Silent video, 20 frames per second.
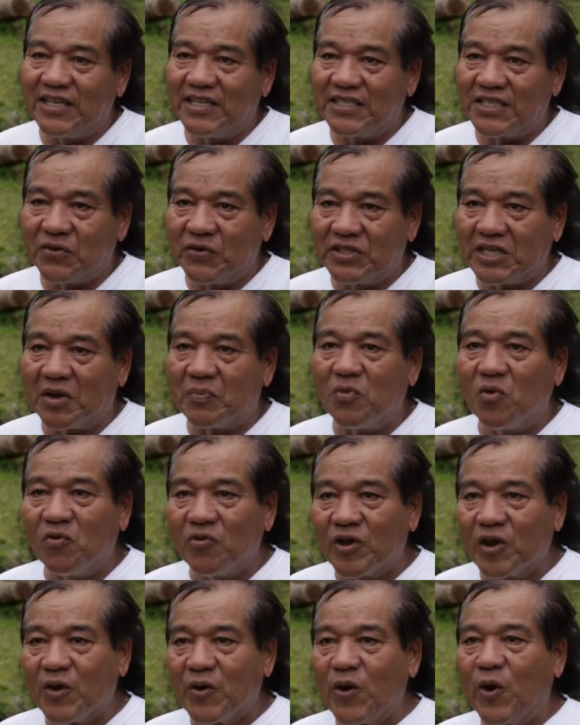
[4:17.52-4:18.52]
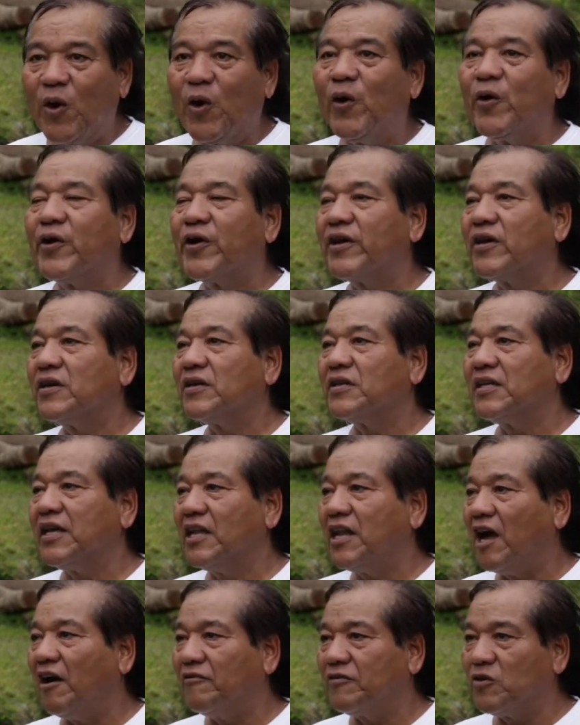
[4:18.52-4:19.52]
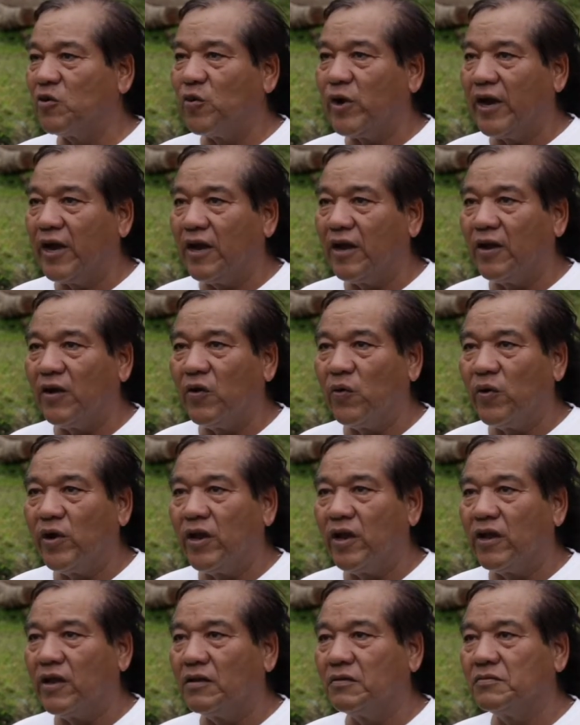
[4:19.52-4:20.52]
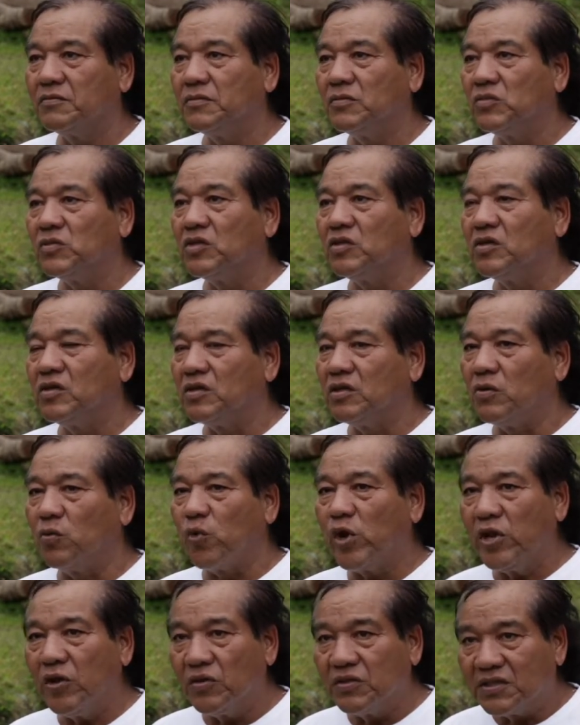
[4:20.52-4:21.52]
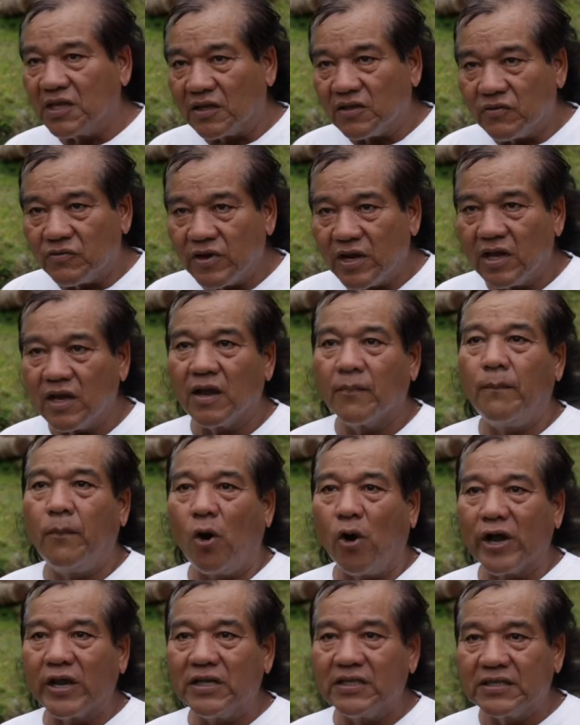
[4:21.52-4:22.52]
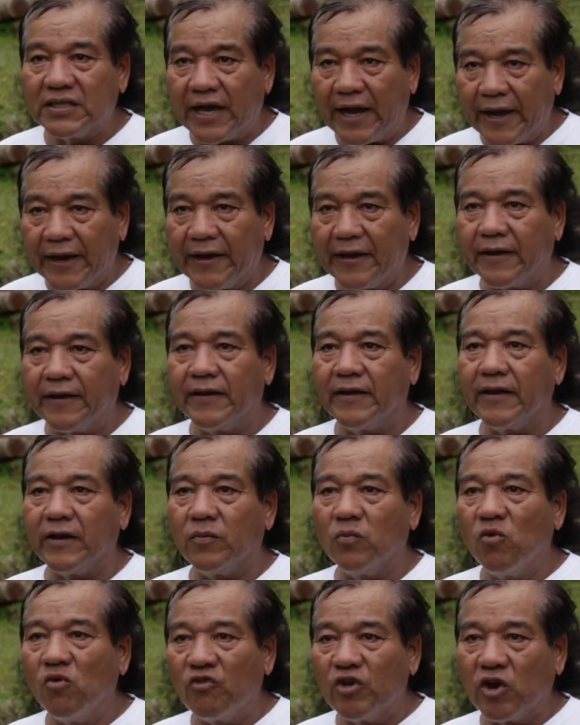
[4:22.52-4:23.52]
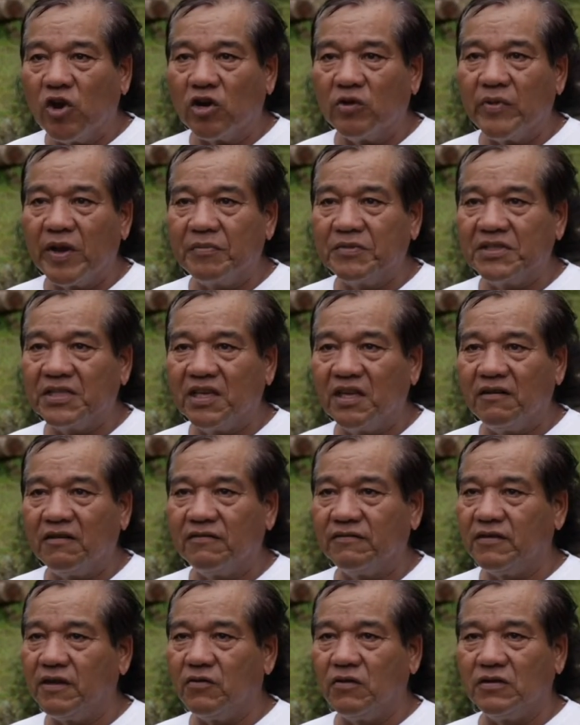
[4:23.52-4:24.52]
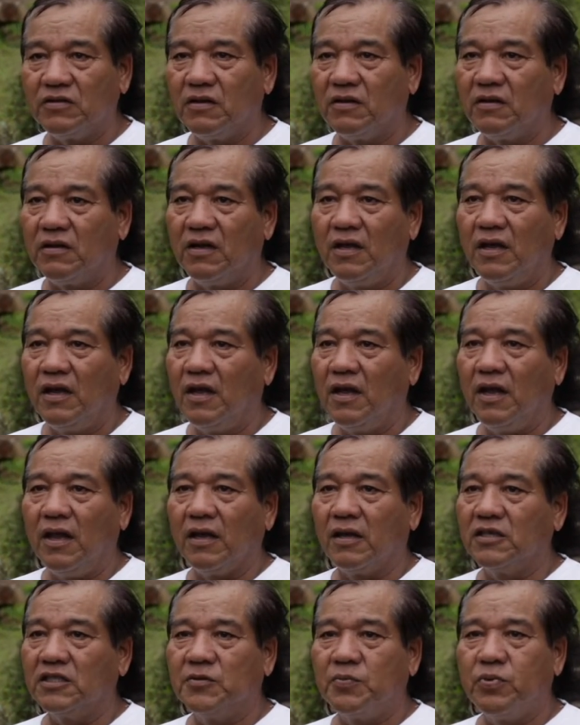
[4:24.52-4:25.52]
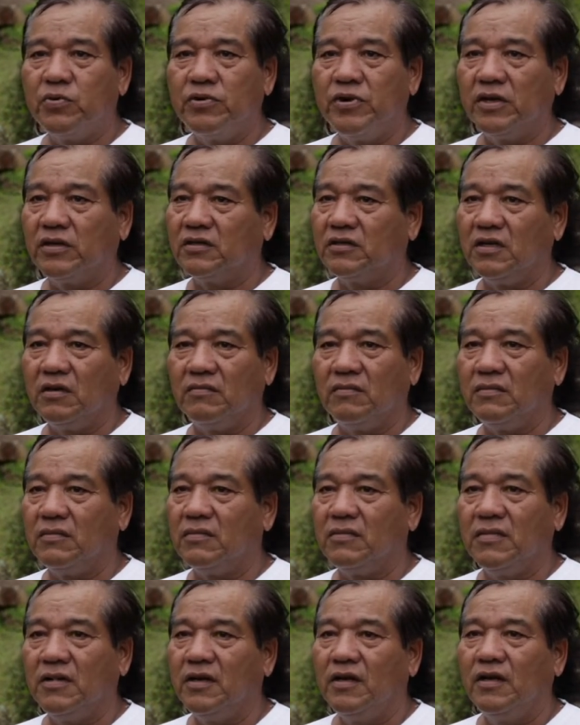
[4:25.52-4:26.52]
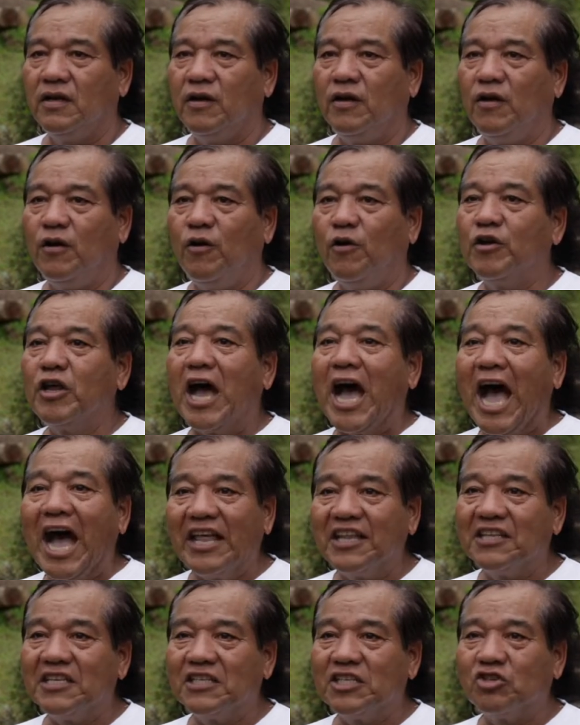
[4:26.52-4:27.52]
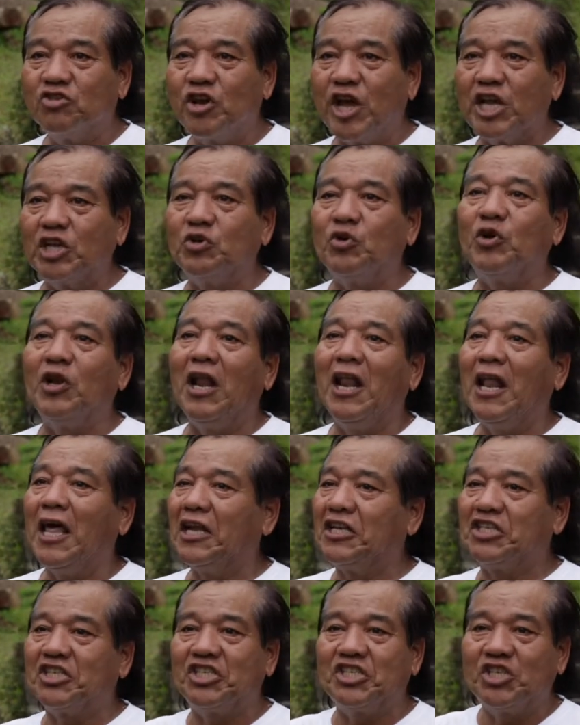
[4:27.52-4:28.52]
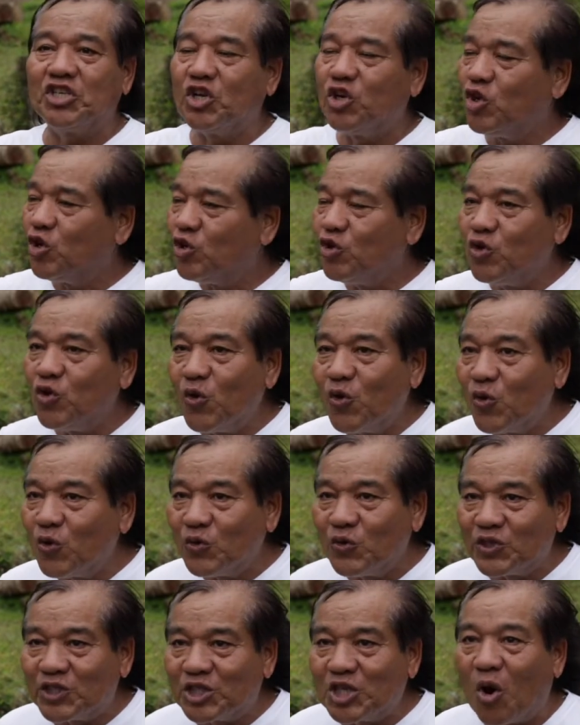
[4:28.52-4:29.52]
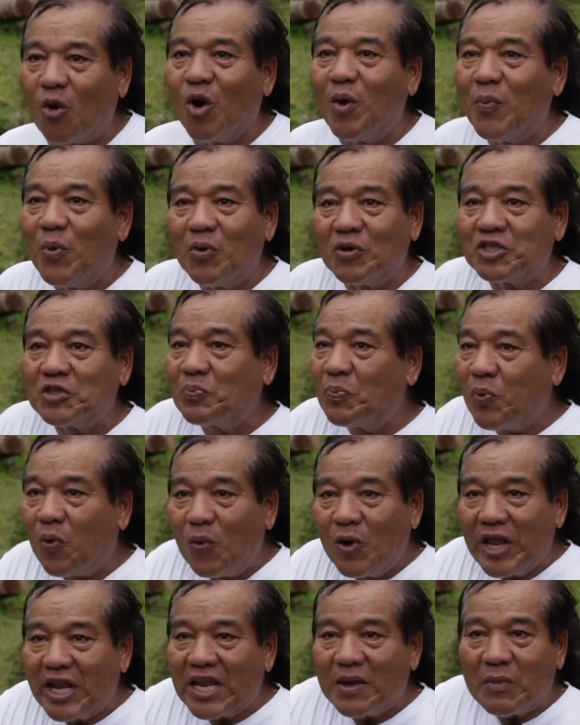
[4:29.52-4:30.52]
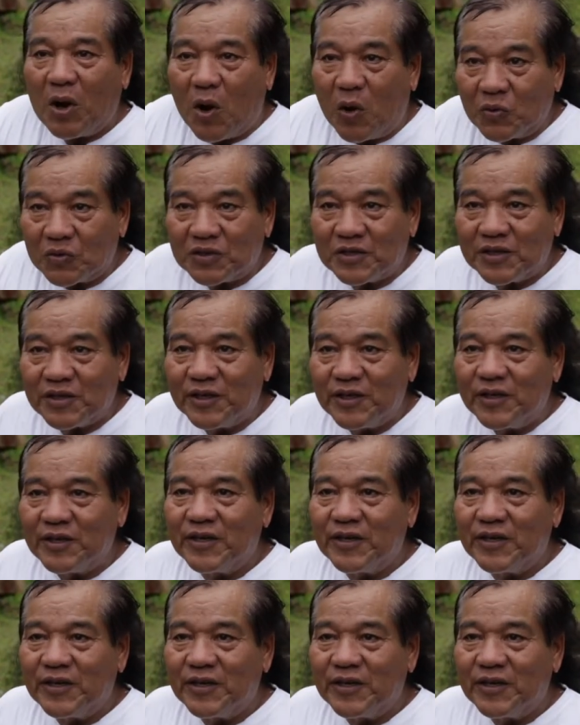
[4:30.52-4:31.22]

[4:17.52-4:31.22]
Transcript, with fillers: So we start moving around. Then after a while, when the windows started really pong inside and then moving out by himself. There was a like a spirit, some other hands trying to unlatch those tower bolts, pulling them out,